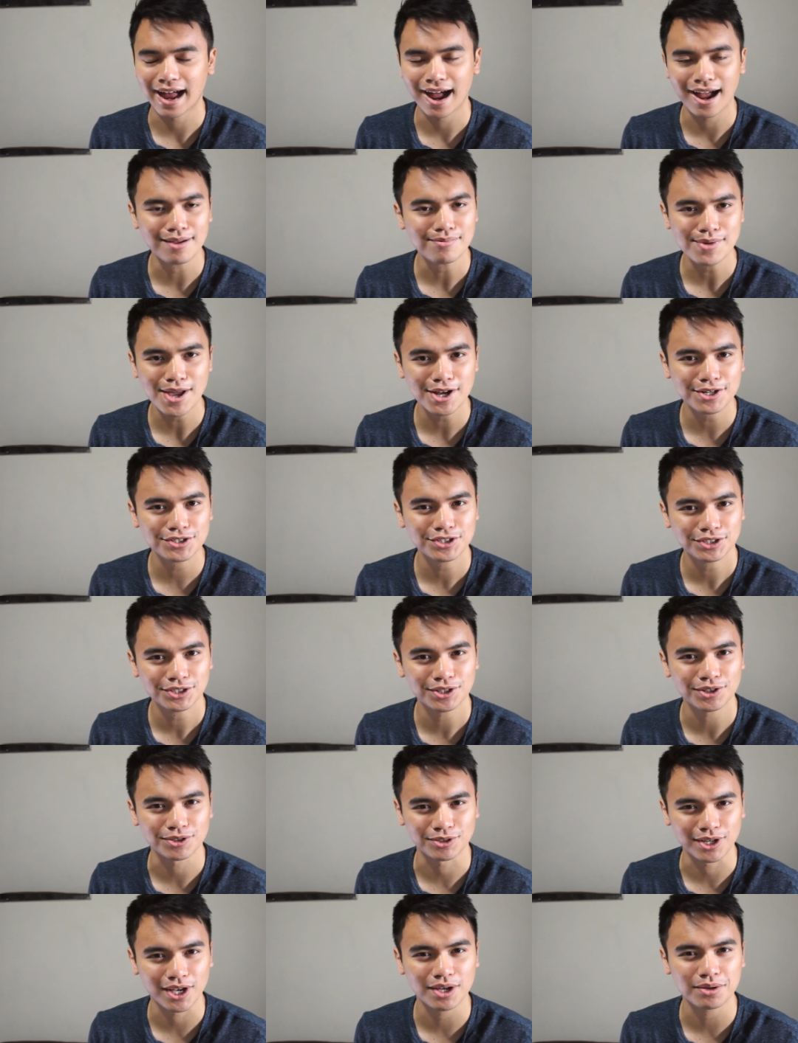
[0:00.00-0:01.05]
I'm actually
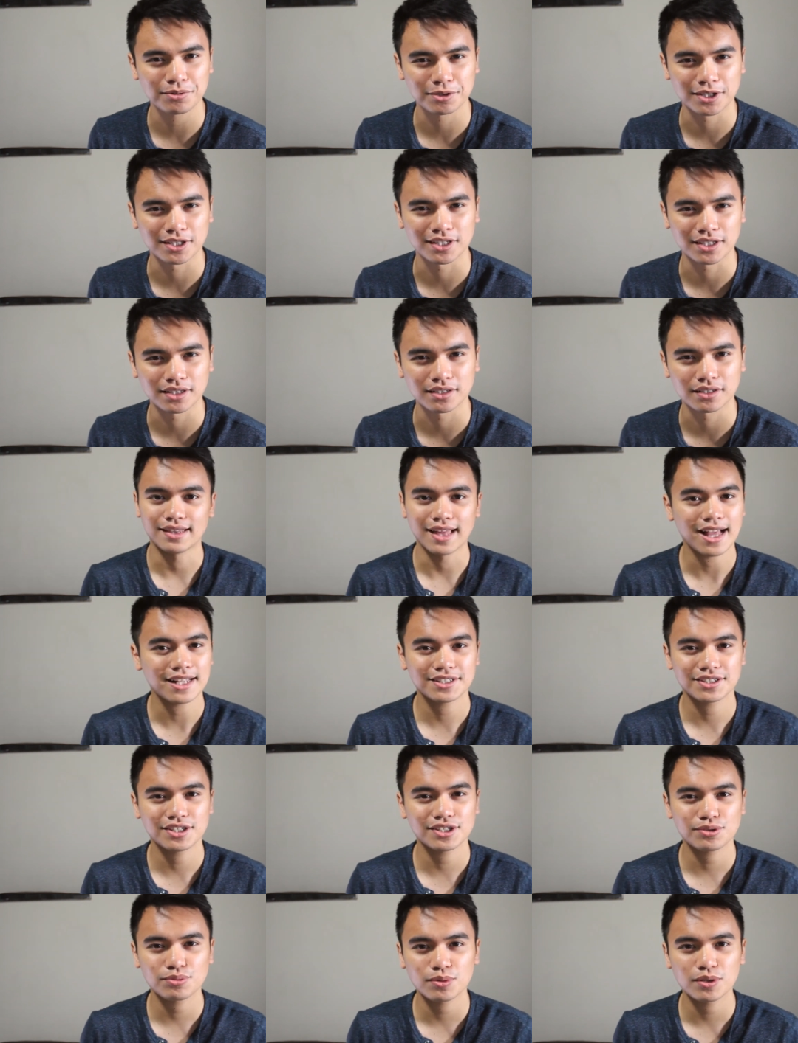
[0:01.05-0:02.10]
okay with it. That's
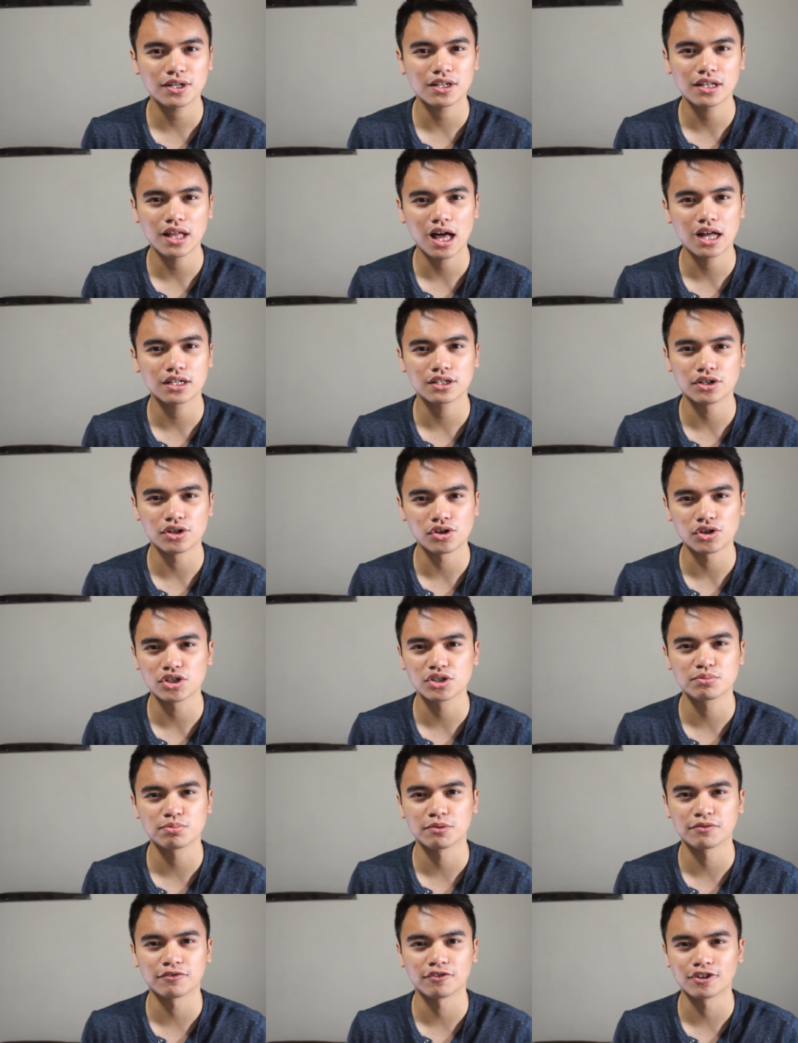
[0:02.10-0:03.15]
just what a lot of girls
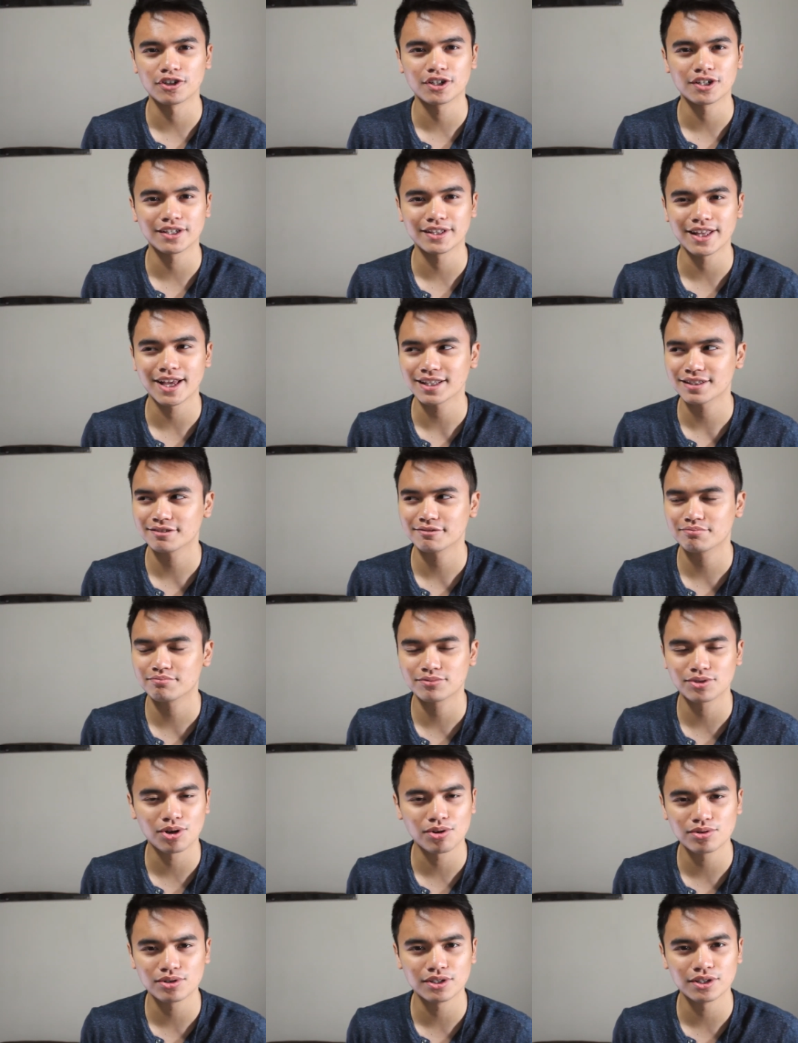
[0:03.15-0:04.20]
prefer, and that's
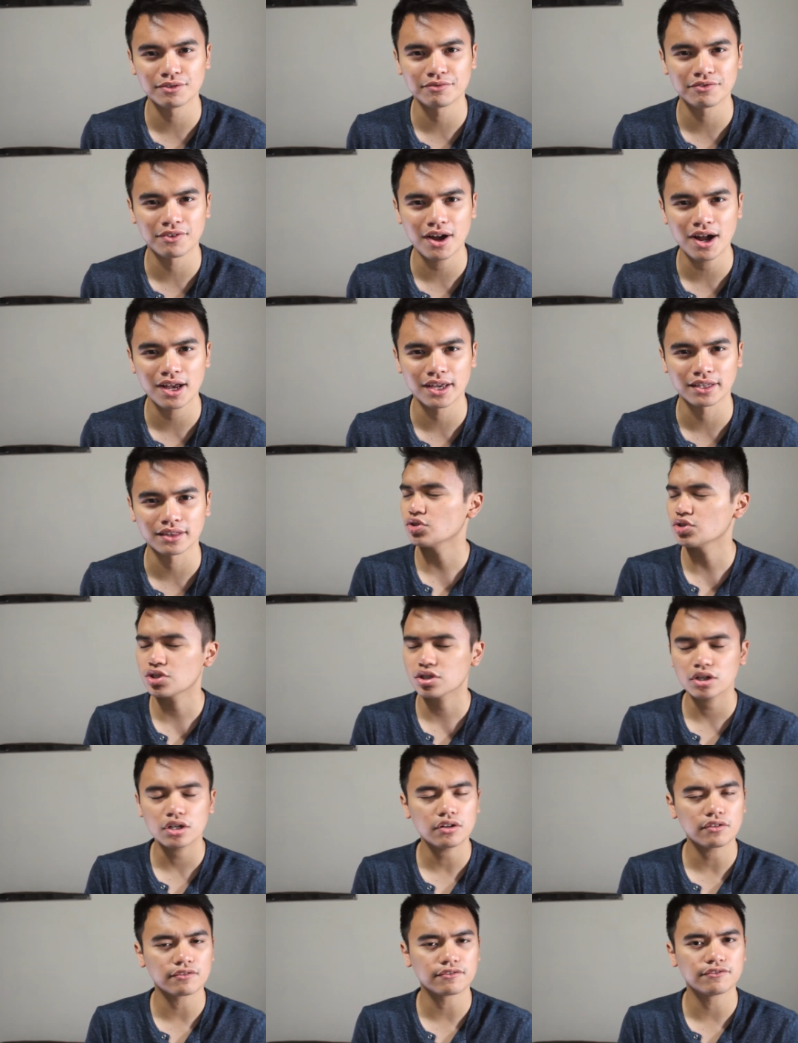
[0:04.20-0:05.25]
totally fine. You
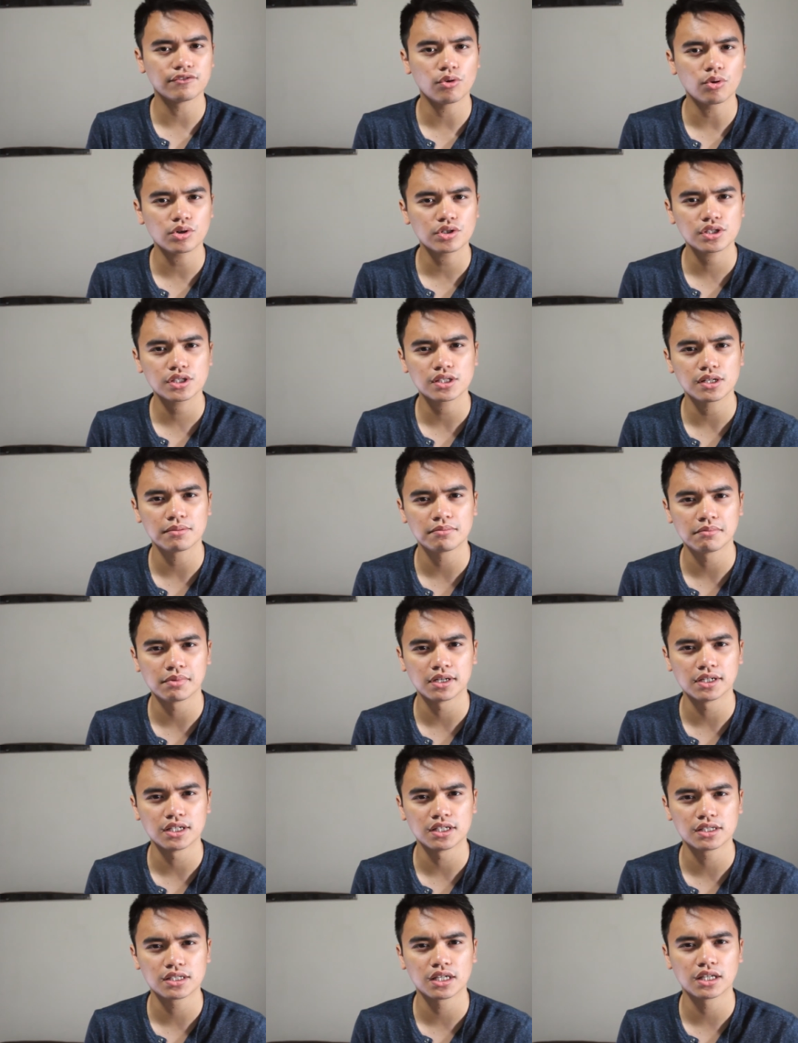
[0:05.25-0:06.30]
shouldn't force
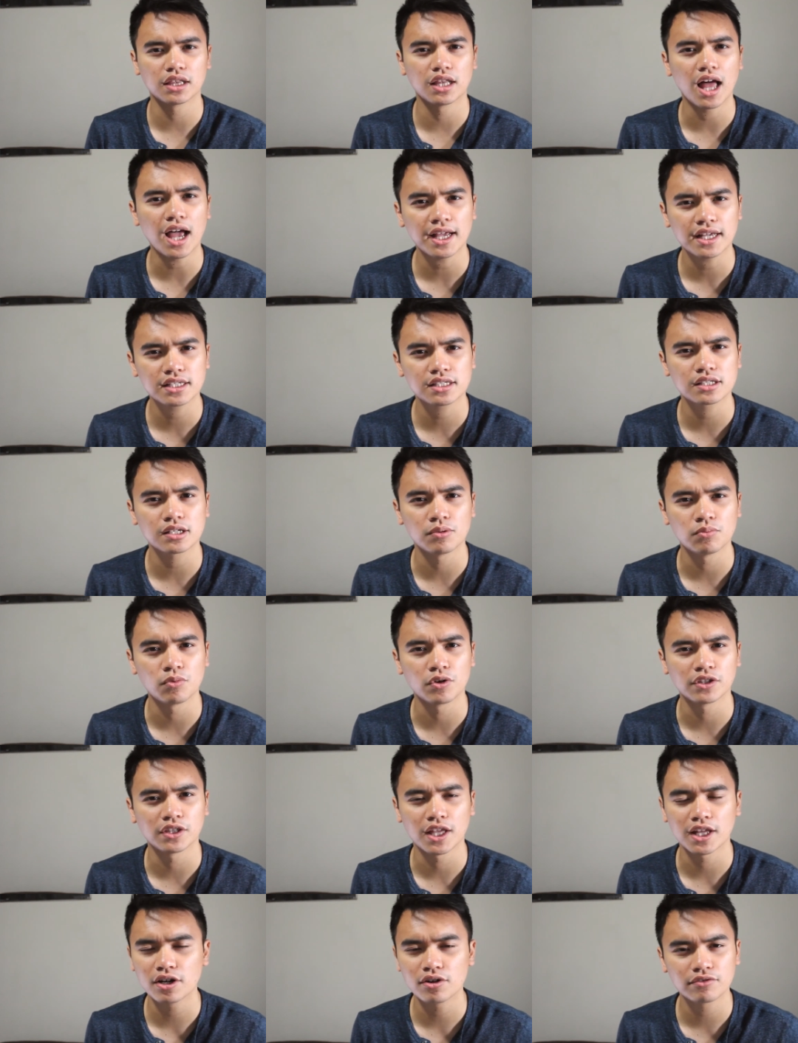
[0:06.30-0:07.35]
somebody to like
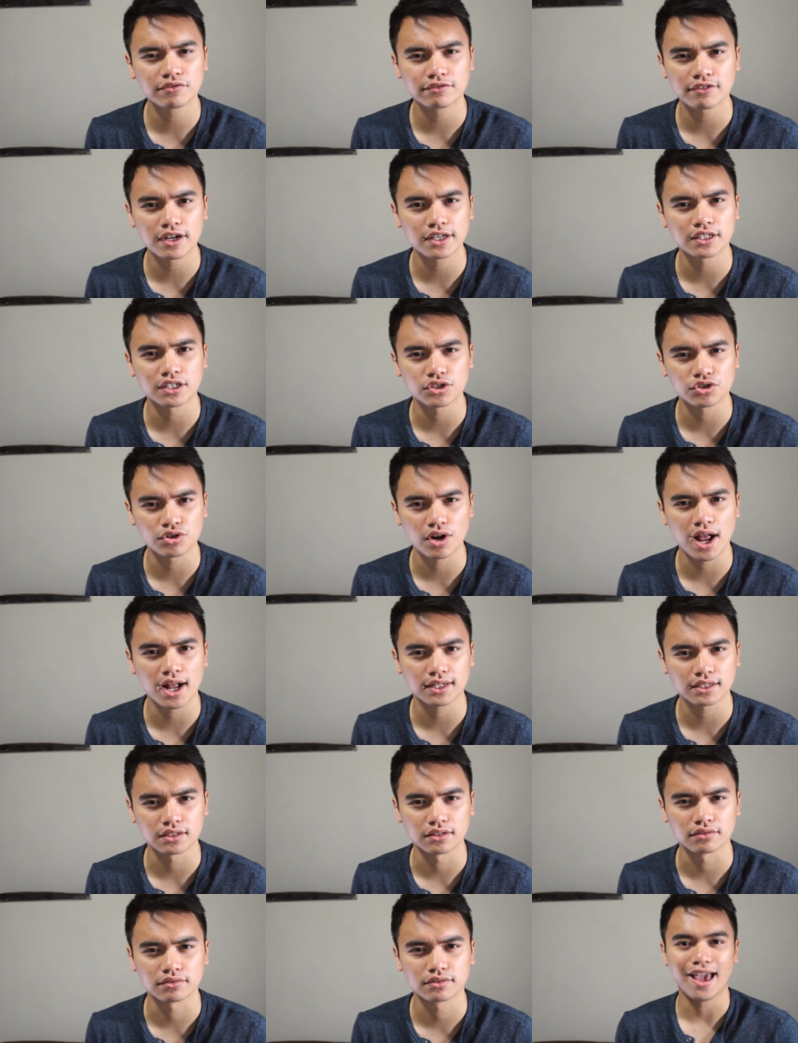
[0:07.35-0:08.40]
someone they don't find
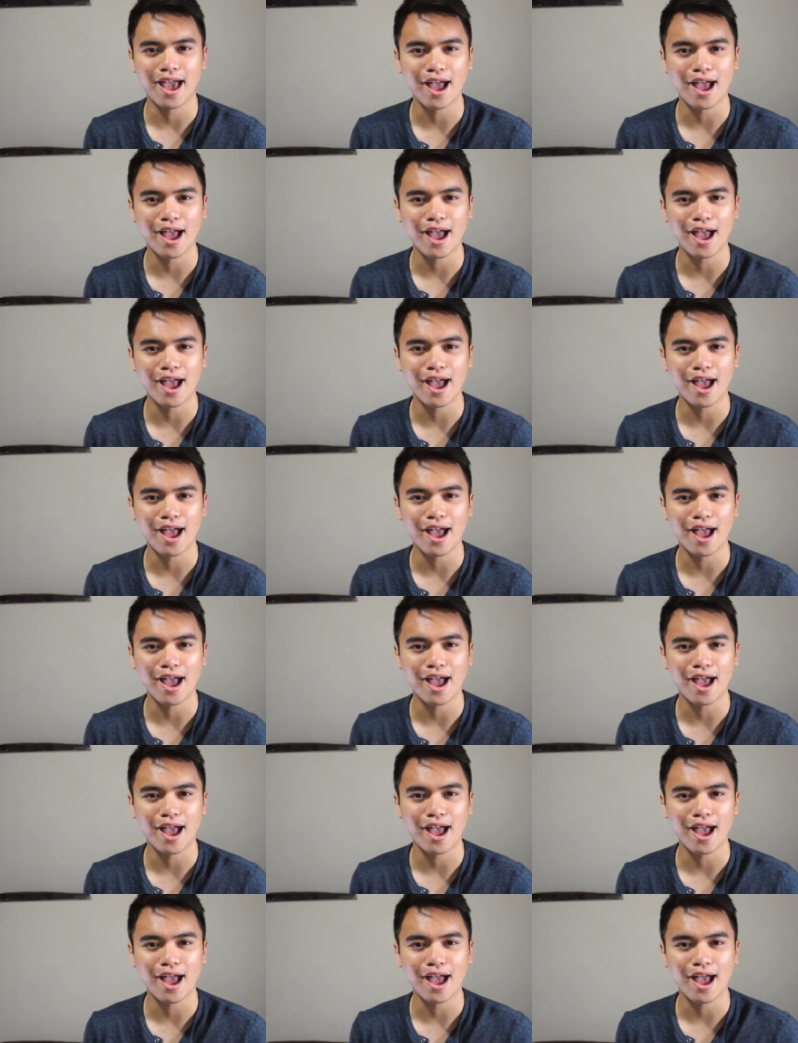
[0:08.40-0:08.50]
attractive.